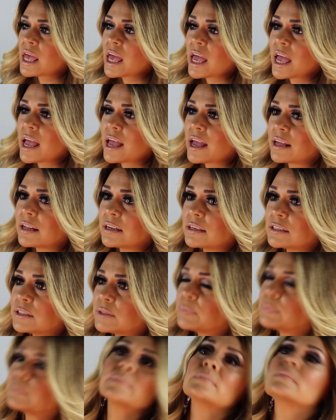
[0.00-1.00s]
And
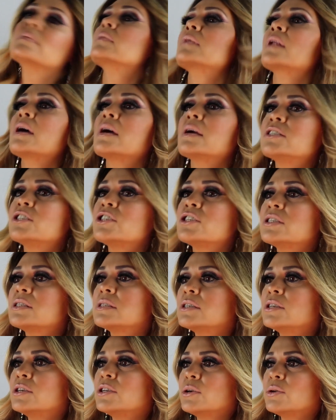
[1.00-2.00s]
I
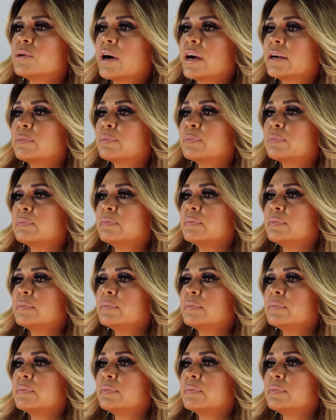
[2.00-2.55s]
just I